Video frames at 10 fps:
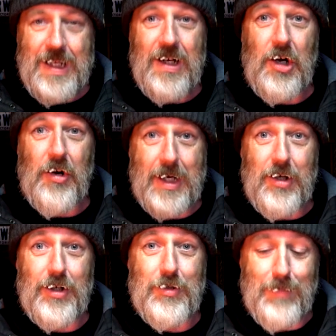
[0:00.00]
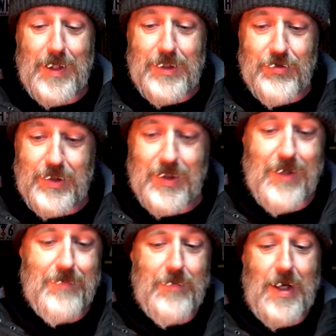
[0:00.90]
I reckon I could bloody drink
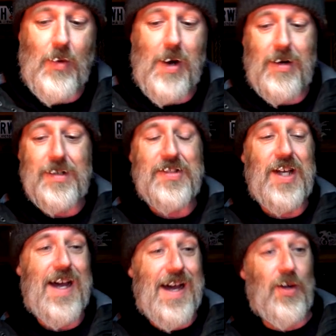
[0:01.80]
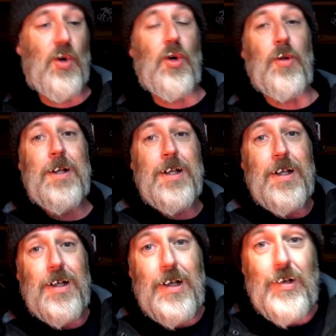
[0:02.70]
that, no worries at all.
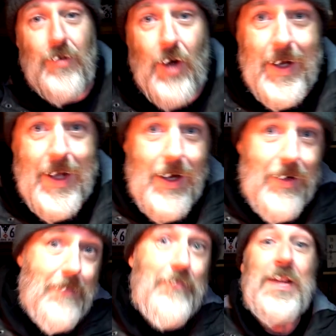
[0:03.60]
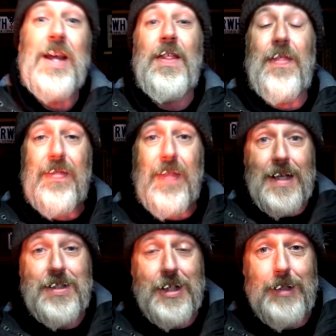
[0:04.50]
Rightio,
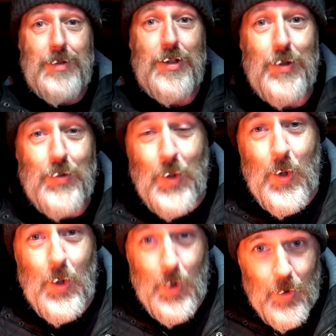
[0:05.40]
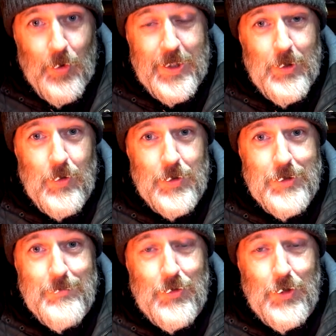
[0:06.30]
thanks heaps to all the
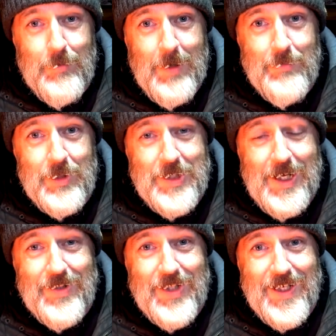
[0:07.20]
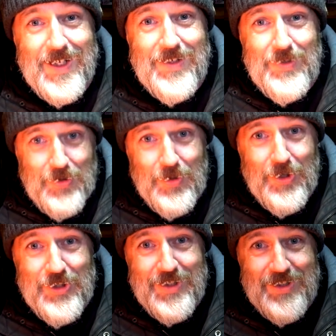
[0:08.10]
awesome crew members out there. Good
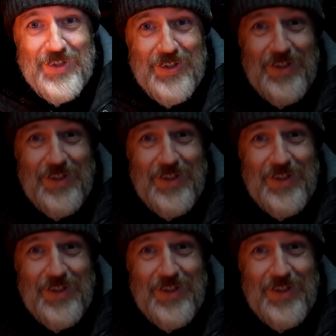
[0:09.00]
on yous.